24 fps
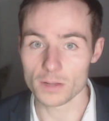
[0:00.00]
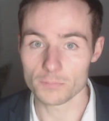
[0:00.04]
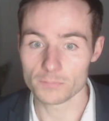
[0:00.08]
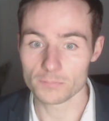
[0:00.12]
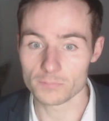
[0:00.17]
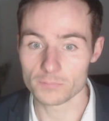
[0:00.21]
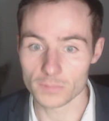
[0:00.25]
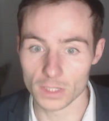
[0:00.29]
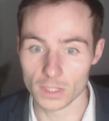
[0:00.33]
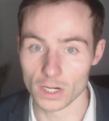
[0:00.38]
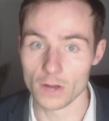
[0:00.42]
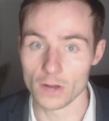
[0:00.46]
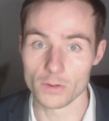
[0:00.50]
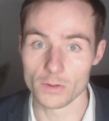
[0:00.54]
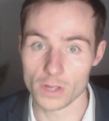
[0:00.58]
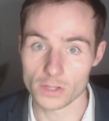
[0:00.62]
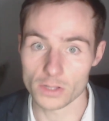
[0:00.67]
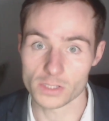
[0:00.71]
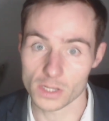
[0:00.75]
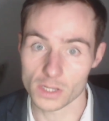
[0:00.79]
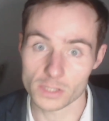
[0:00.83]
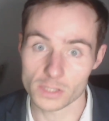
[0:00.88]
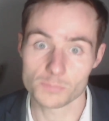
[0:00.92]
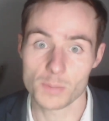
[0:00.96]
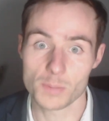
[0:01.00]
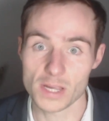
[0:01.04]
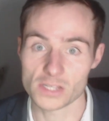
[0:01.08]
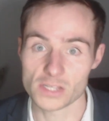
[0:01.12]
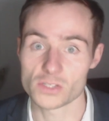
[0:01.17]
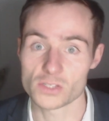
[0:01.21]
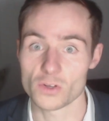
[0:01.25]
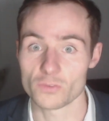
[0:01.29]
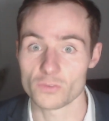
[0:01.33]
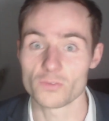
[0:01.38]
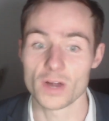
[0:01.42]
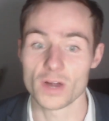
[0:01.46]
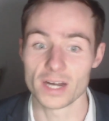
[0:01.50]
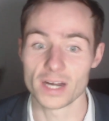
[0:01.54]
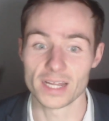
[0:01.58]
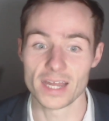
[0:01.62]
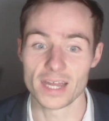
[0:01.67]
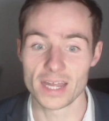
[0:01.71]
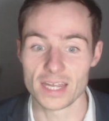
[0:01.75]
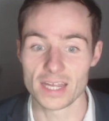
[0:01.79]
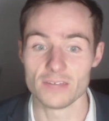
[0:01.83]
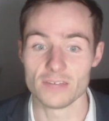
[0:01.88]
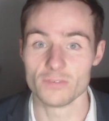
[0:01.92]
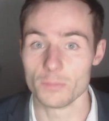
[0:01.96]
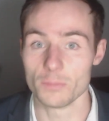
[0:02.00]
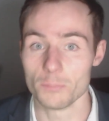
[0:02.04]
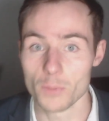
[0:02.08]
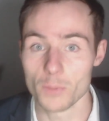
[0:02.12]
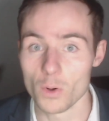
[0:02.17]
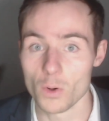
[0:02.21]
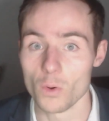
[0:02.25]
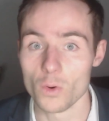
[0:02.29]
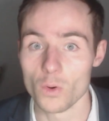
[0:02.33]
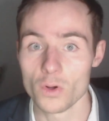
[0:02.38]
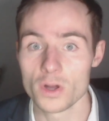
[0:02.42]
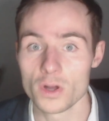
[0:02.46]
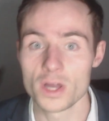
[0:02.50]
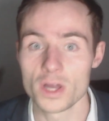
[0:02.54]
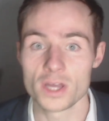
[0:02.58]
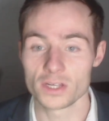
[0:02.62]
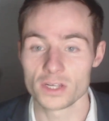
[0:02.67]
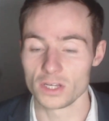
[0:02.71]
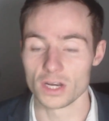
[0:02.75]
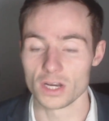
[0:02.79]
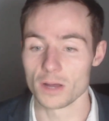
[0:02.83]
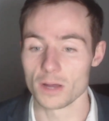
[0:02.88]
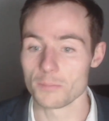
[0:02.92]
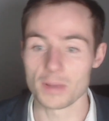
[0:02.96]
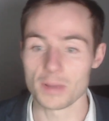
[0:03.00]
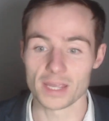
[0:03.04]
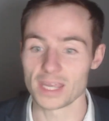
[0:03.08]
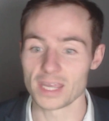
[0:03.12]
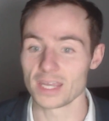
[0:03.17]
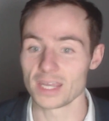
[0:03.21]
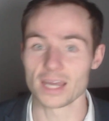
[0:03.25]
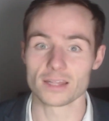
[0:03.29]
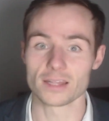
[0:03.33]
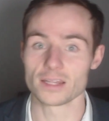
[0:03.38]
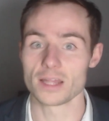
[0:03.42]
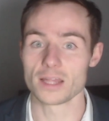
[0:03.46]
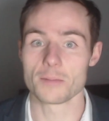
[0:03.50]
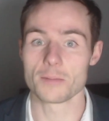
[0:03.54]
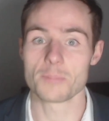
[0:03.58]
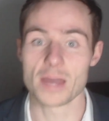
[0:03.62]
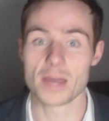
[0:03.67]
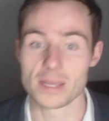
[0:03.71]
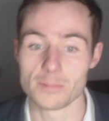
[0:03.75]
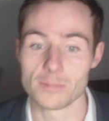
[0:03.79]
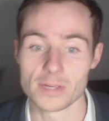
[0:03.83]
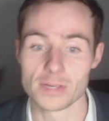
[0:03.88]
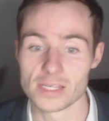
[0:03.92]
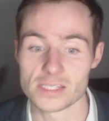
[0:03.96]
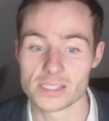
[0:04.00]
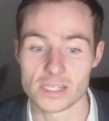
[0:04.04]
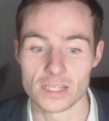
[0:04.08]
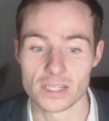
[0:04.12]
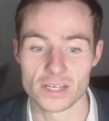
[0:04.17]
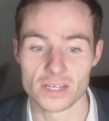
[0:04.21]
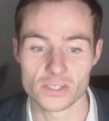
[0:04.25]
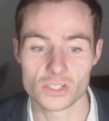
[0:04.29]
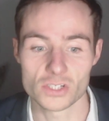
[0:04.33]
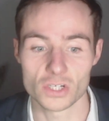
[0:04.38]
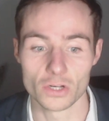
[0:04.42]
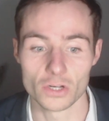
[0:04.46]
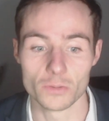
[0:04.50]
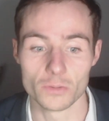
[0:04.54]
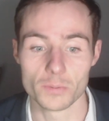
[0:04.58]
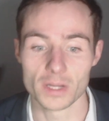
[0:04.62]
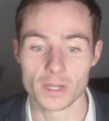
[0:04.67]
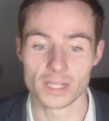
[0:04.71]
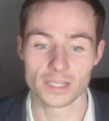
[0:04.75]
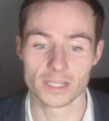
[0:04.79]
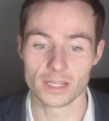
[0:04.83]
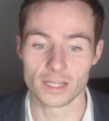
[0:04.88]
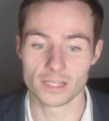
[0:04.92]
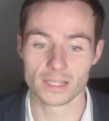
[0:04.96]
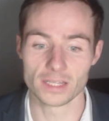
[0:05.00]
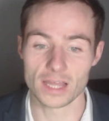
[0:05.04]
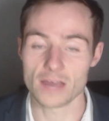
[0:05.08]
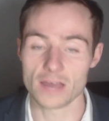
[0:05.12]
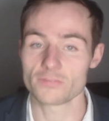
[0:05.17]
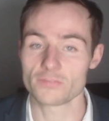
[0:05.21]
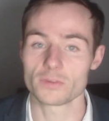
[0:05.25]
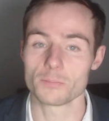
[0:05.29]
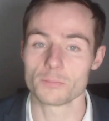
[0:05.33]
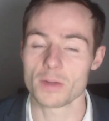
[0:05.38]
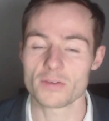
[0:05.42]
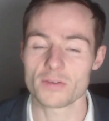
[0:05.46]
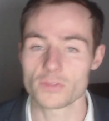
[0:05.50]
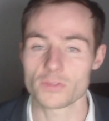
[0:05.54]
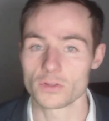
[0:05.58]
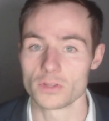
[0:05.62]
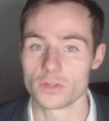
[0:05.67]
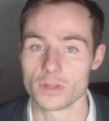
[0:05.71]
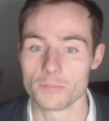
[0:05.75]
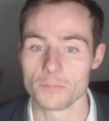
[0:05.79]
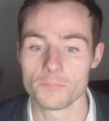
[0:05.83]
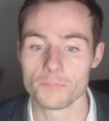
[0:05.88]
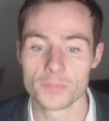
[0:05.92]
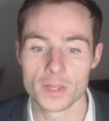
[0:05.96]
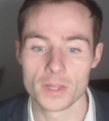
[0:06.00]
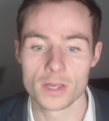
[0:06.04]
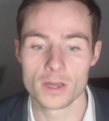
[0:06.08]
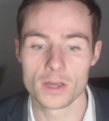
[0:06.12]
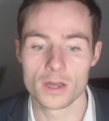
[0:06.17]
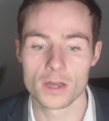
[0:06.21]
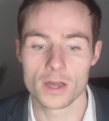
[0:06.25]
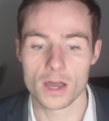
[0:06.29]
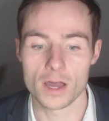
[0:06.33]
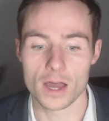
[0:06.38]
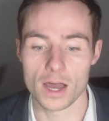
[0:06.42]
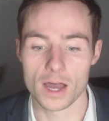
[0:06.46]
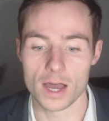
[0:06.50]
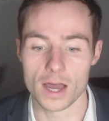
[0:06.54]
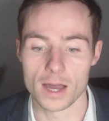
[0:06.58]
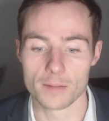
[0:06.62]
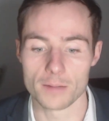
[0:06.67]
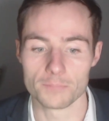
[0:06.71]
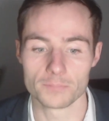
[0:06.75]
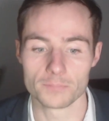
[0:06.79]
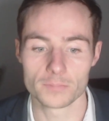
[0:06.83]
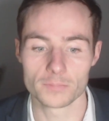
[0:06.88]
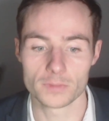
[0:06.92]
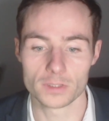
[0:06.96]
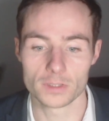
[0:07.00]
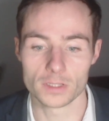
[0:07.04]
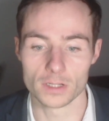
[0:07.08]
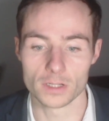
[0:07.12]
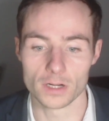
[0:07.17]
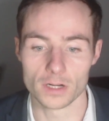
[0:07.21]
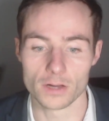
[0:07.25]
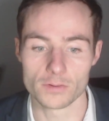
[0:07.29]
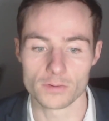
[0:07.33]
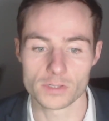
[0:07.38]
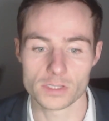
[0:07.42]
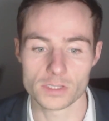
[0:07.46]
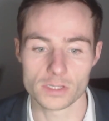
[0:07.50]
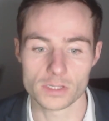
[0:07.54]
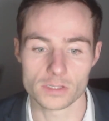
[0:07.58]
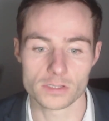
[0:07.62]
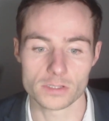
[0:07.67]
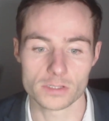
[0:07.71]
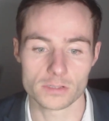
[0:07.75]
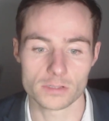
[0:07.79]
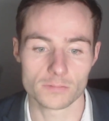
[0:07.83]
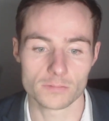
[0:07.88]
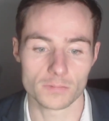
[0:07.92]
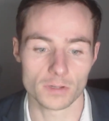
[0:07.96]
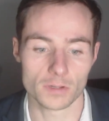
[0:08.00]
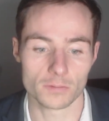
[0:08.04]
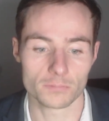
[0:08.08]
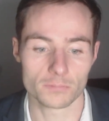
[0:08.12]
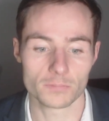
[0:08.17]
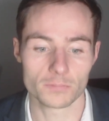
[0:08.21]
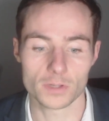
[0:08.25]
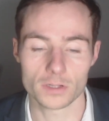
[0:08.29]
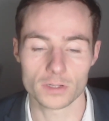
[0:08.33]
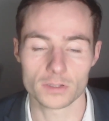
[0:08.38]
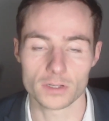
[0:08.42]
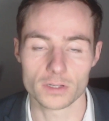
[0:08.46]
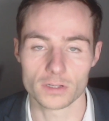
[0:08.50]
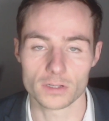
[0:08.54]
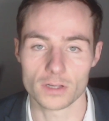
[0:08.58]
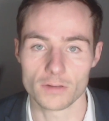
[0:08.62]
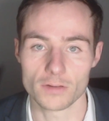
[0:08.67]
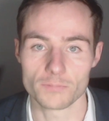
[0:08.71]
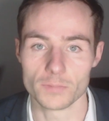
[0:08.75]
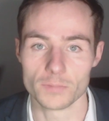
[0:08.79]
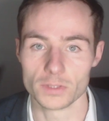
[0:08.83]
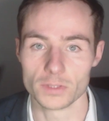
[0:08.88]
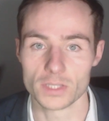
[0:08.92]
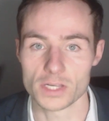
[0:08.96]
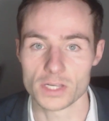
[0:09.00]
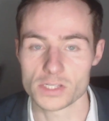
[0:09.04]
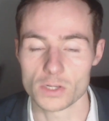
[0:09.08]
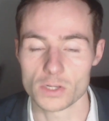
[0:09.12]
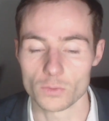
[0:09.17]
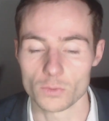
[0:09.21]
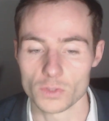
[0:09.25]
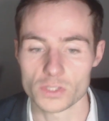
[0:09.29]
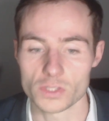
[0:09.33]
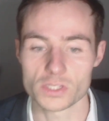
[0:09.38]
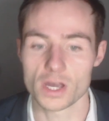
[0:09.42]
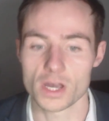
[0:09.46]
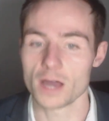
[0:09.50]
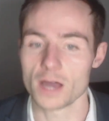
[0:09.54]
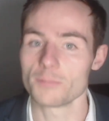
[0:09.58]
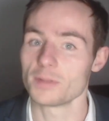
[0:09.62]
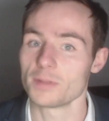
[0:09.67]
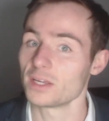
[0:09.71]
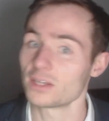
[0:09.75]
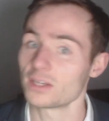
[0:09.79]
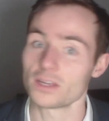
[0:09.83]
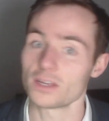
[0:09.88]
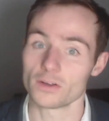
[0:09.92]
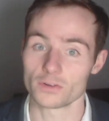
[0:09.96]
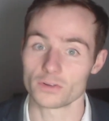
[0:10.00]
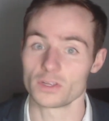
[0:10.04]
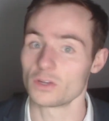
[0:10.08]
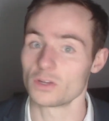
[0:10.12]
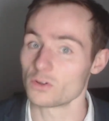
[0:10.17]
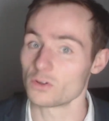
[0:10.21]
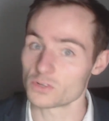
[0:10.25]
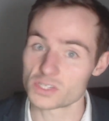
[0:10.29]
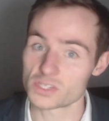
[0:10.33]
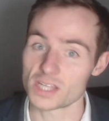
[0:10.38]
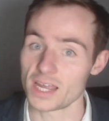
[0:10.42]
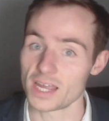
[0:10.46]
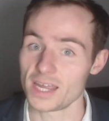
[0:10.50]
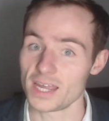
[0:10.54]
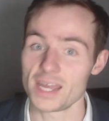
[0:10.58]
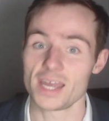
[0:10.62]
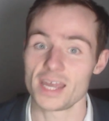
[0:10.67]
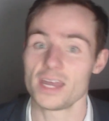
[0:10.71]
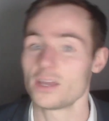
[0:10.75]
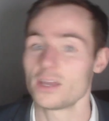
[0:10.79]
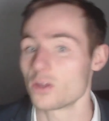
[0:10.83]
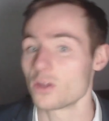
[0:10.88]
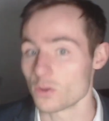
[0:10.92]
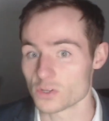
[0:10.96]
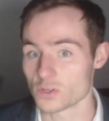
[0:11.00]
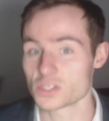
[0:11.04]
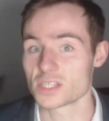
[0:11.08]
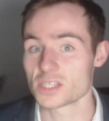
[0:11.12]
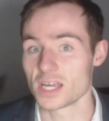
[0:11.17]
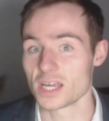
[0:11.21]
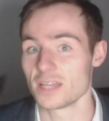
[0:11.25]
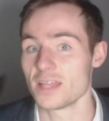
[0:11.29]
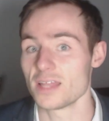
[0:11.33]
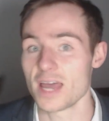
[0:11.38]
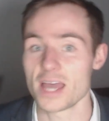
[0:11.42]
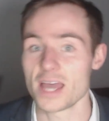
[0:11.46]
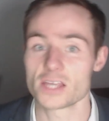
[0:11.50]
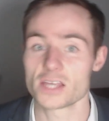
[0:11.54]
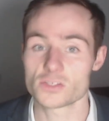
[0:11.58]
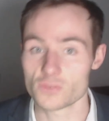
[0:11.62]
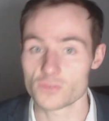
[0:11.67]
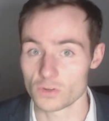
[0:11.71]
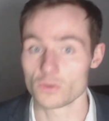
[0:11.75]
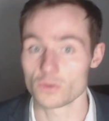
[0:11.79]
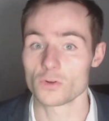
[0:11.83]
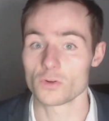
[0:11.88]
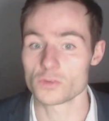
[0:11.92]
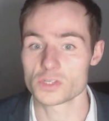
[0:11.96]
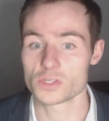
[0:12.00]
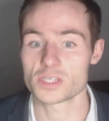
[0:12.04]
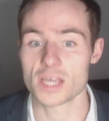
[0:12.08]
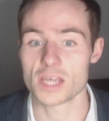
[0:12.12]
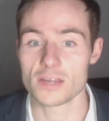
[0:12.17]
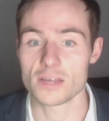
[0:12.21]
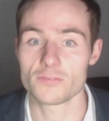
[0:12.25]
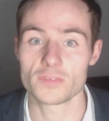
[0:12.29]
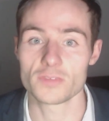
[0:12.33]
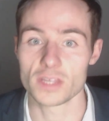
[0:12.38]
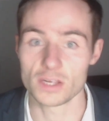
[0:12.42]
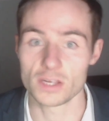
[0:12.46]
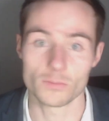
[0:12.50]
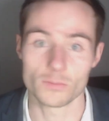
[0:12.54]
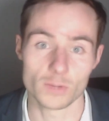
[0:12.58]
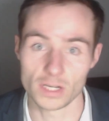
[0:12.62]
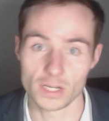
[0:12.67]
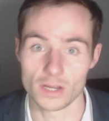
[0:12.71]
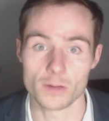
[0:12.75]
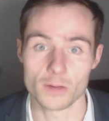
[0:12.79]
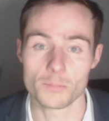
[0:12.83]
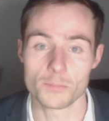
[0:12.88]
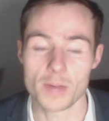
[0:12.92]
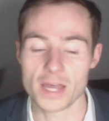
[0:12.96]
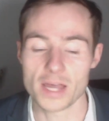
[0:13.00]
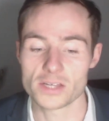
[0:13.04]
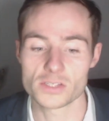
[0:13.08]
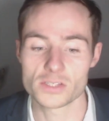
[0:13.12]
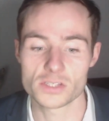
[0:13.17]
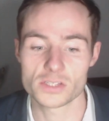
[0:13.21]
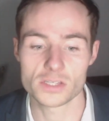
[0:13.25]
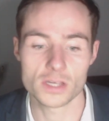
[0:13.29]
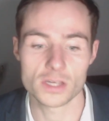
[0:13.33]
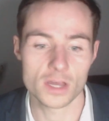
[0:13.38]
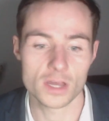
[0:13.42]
has pissed off Reddit even more, making out that they're babies and they're stupid and then they have to mother them. It's government does it all the time. You got to stay here, you got to stay there. It's for your own safety. We know best.